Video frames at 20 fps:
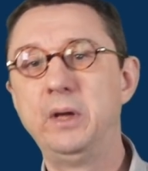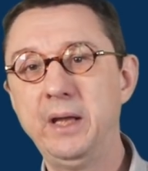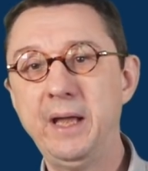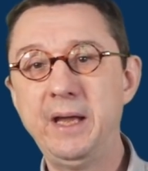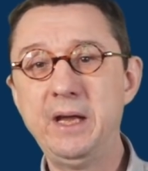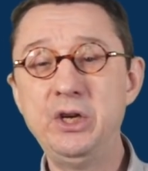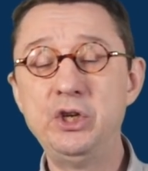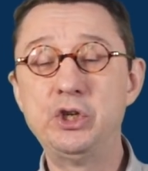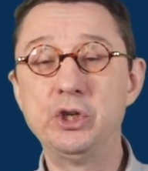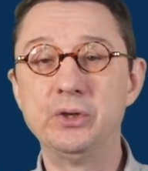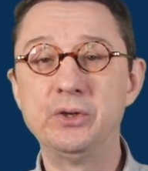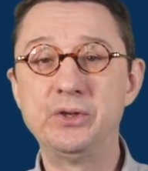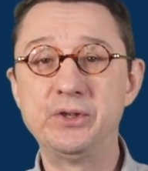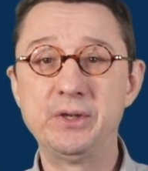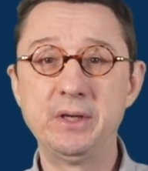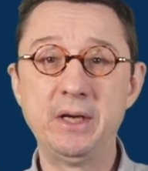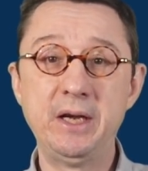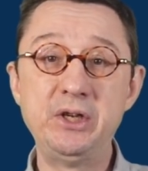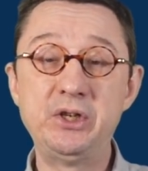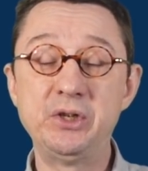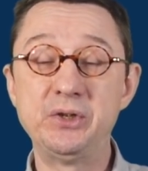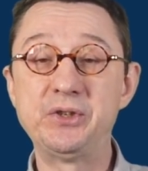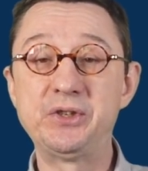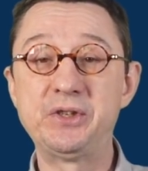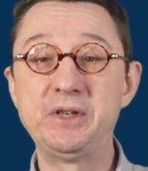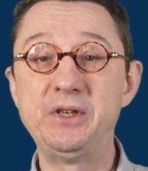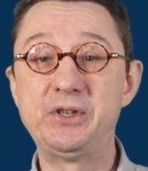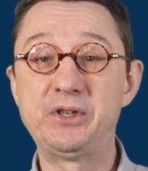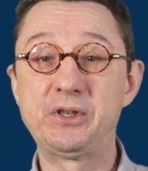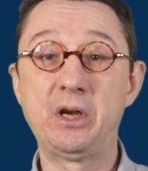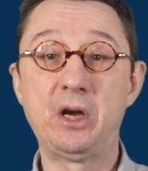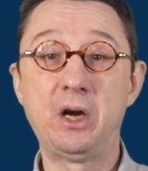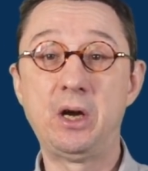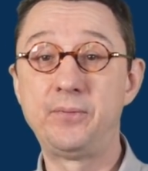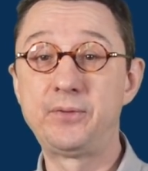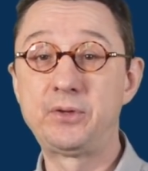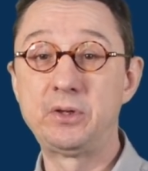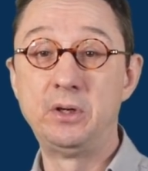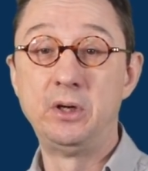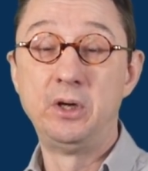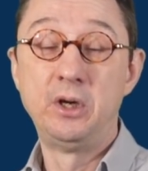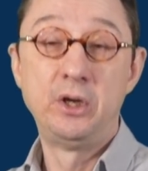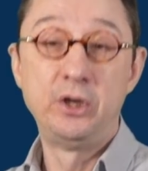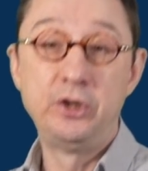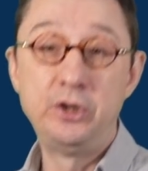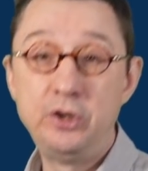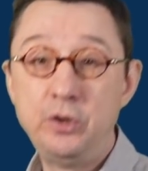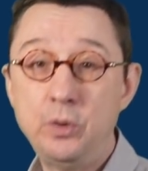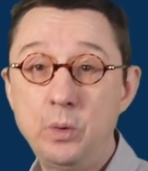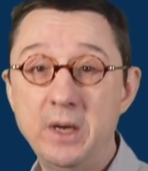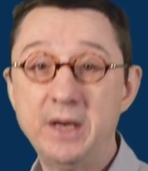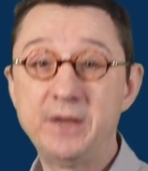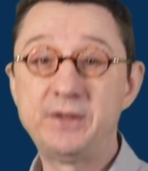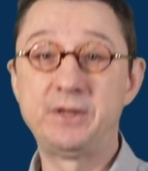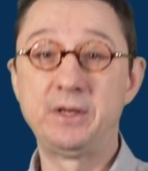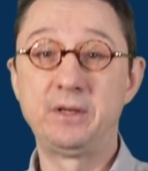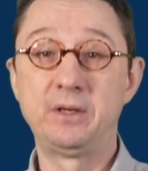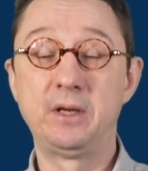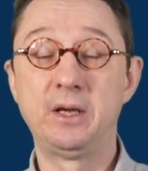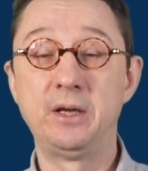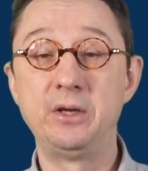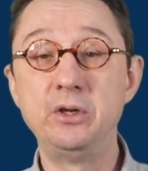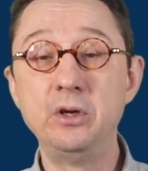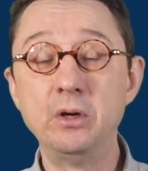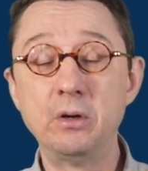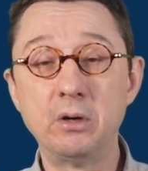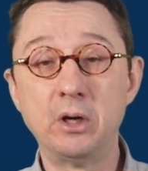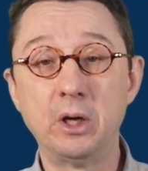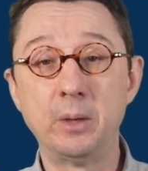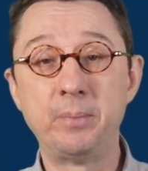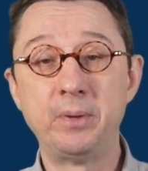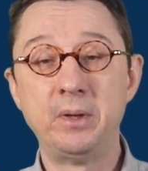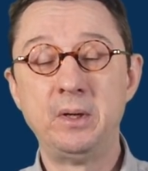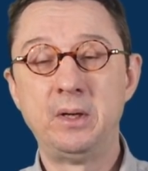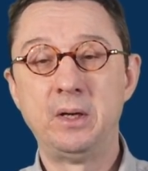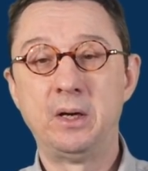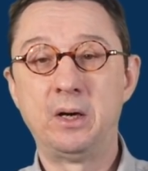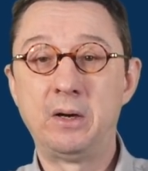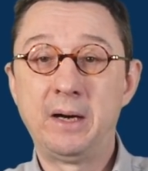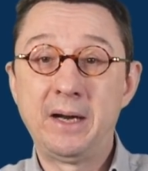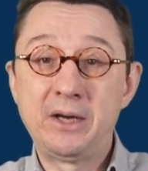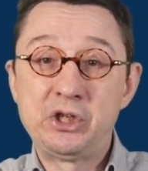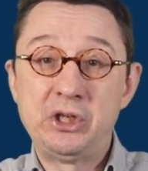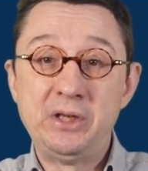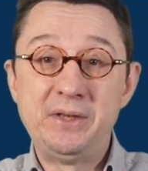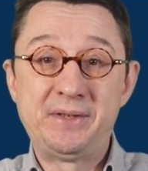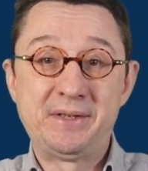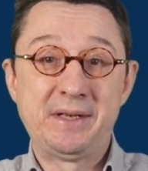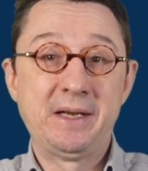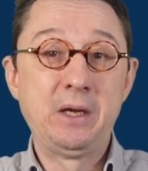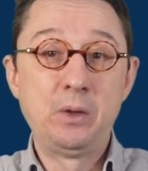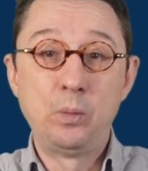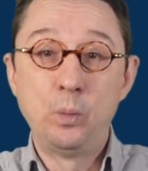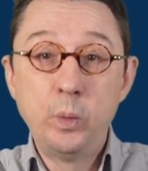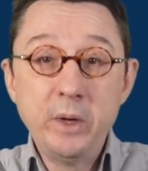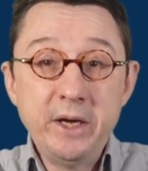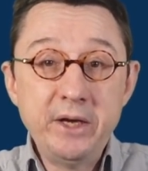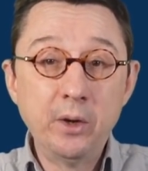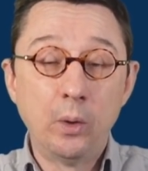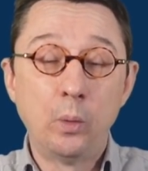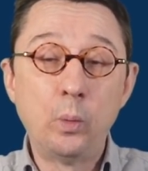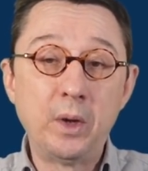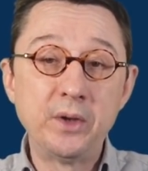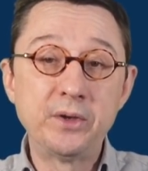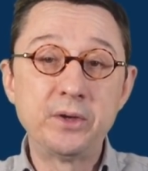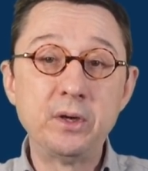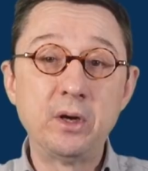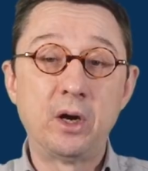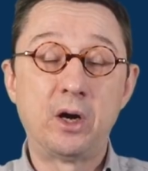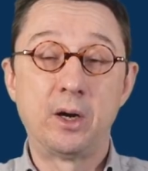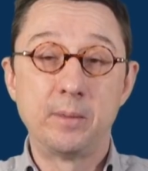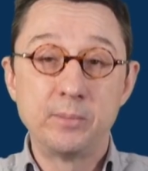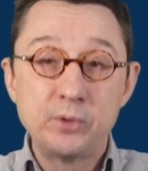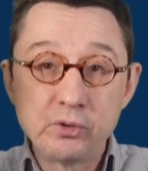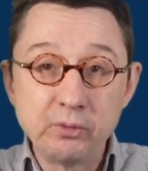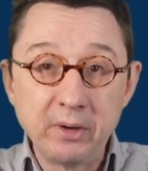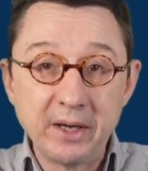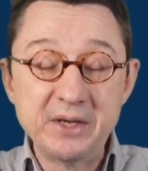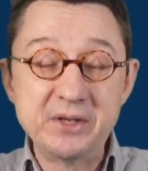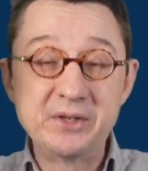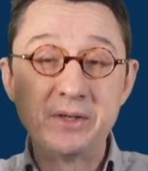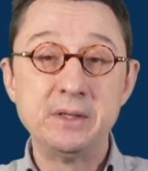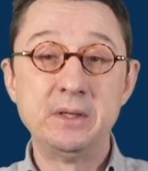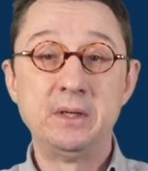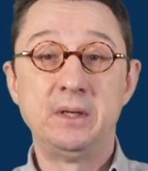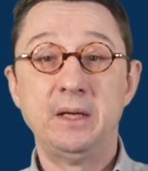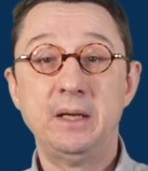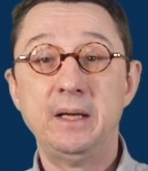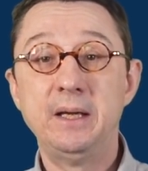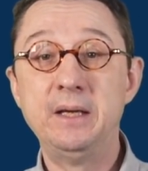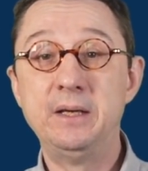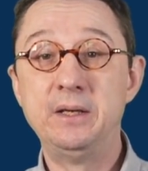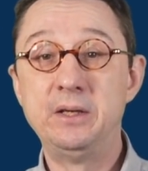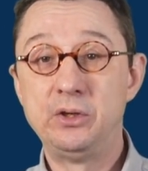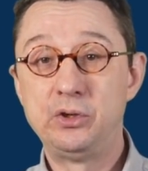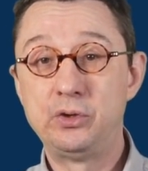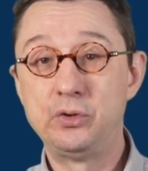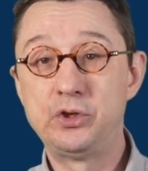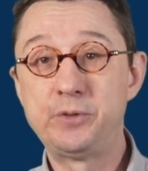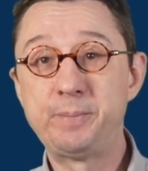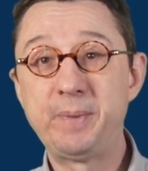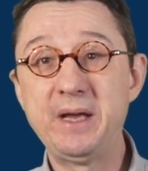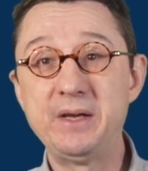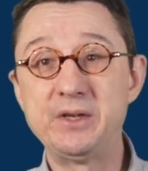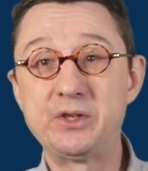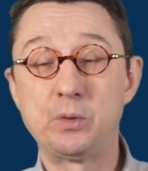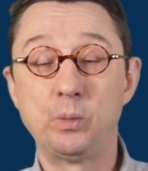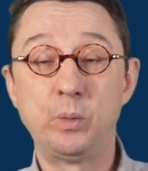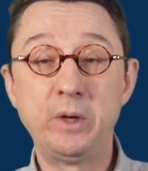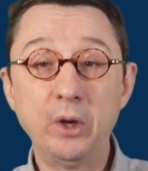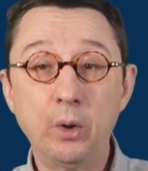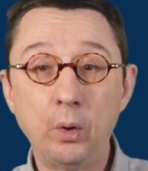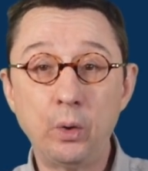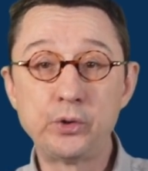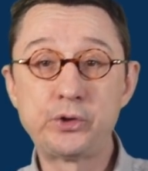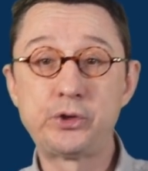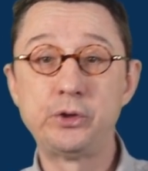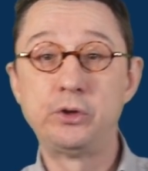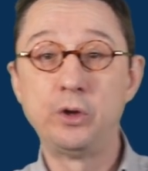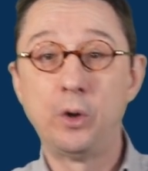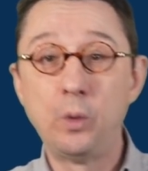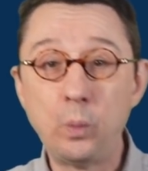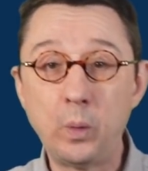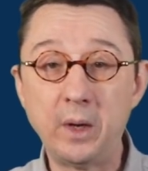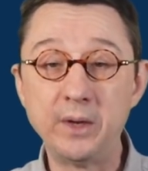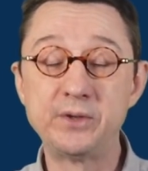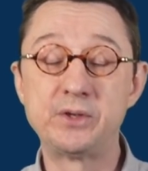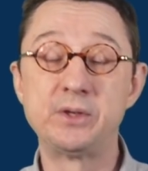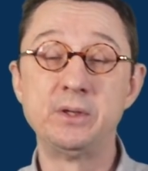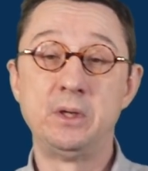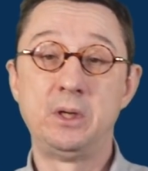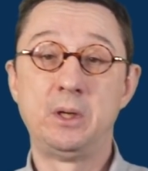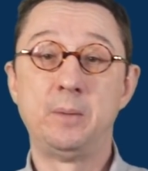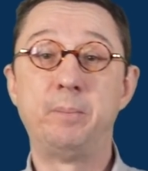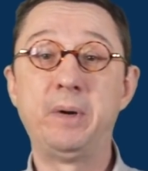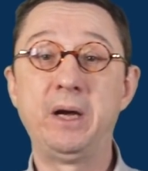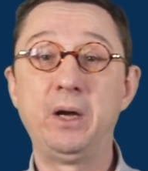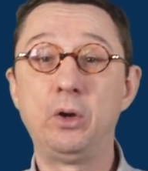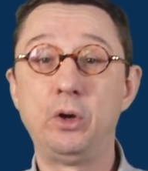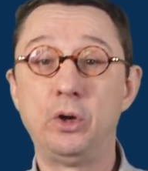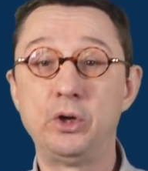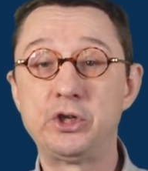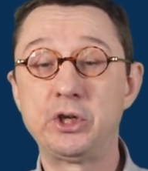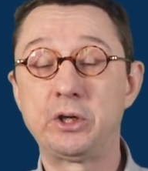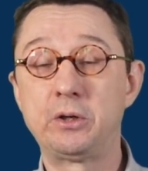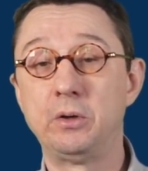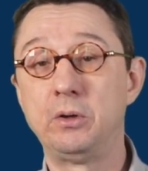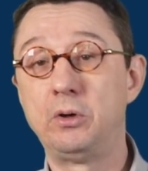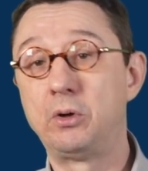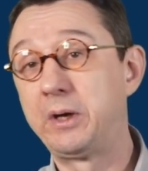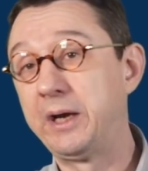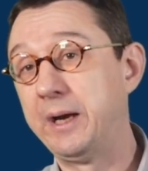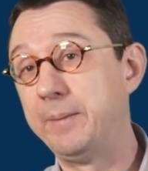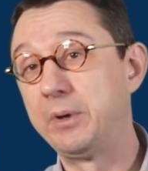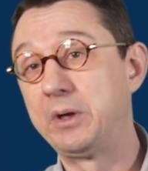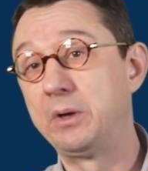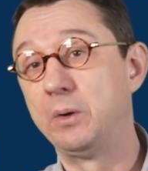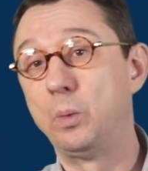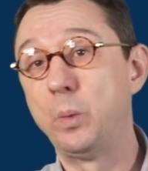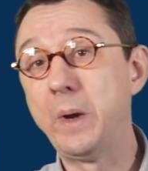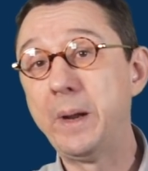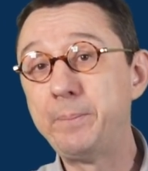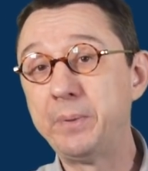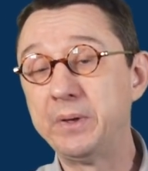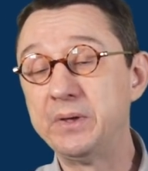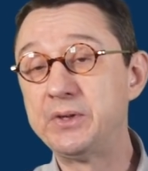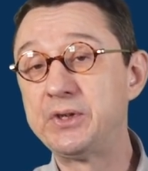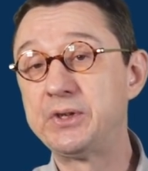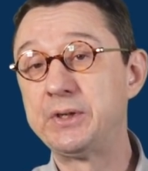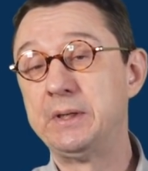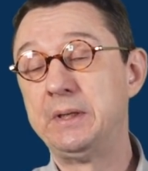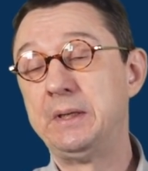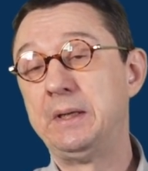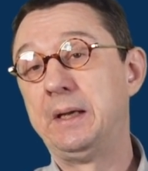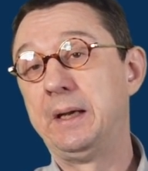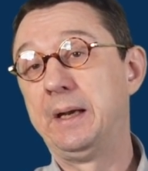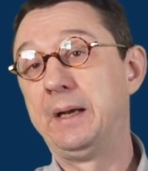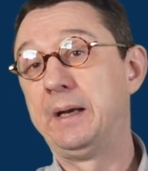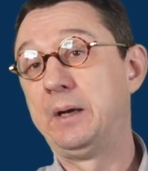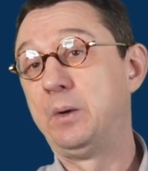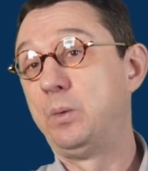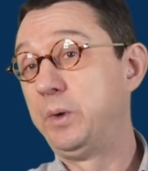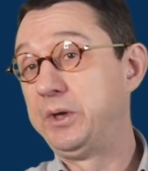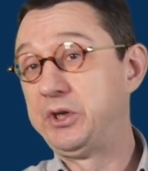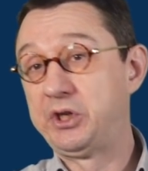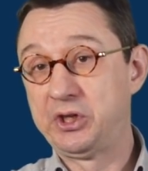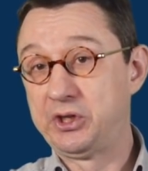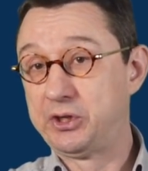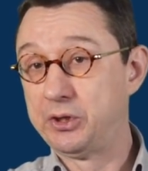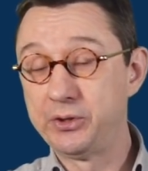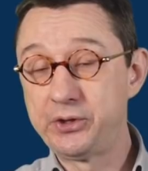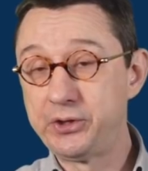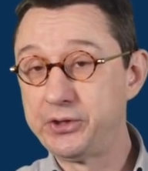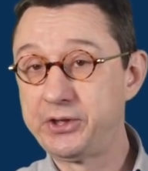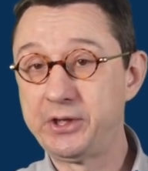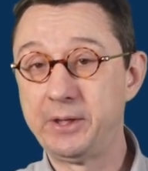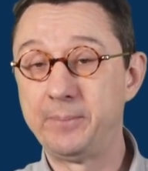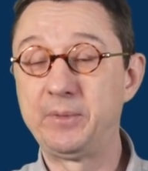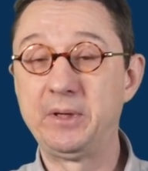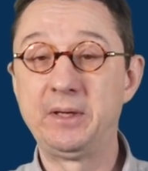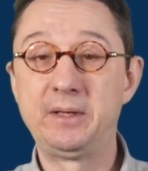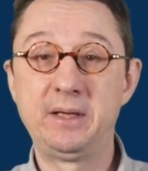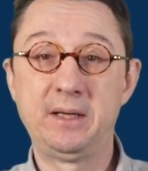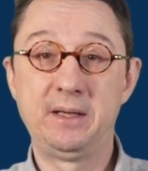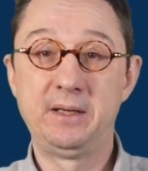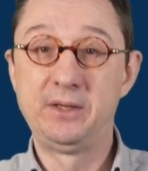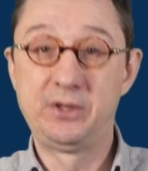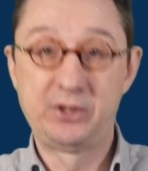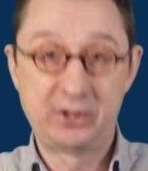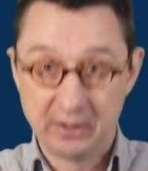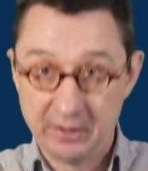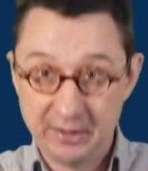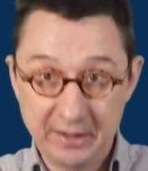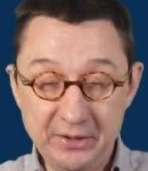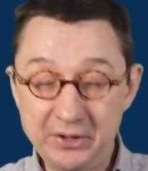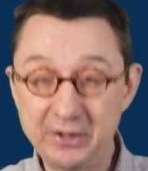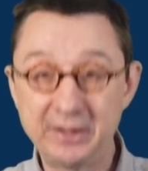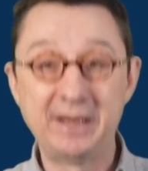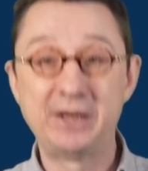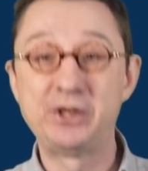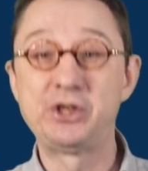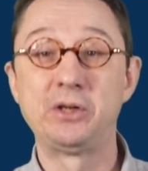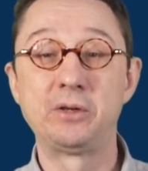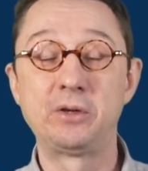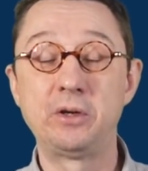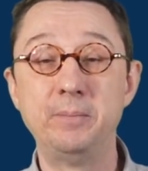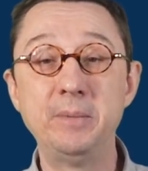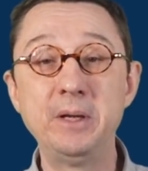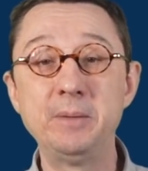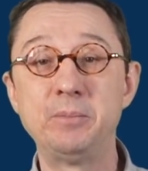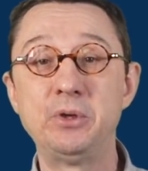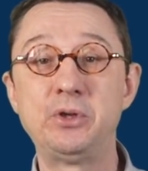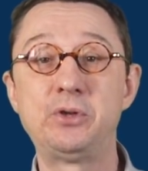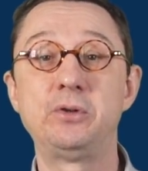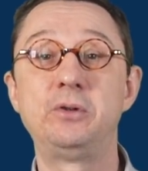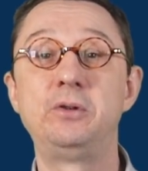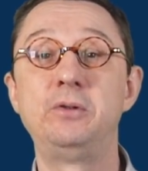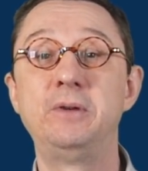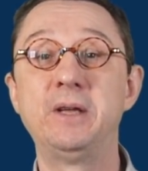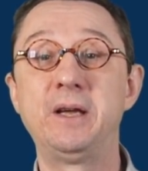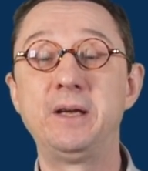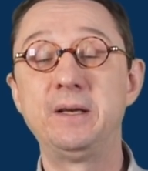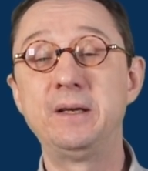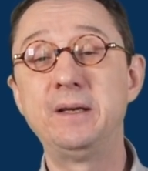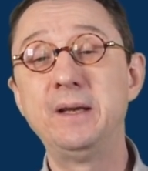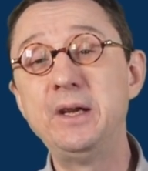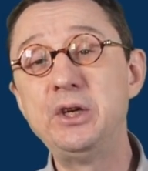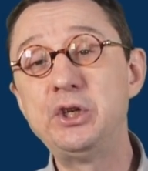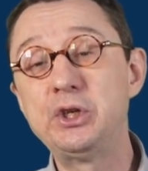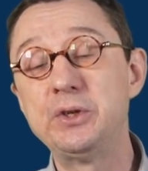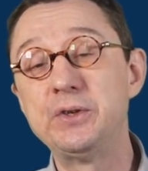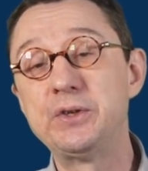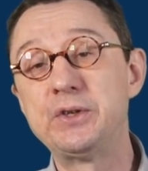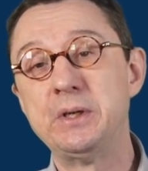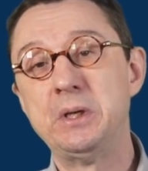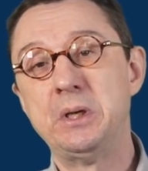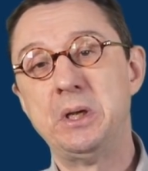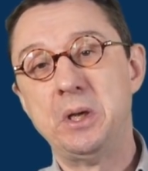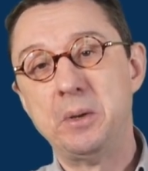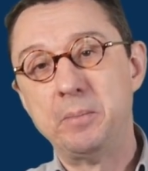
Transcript: agencies after the US and Europe, are actually saying we don't want an arms race into space. We also don't want biological or chemical weapons, which is also something that is an international commitment to the United Nations.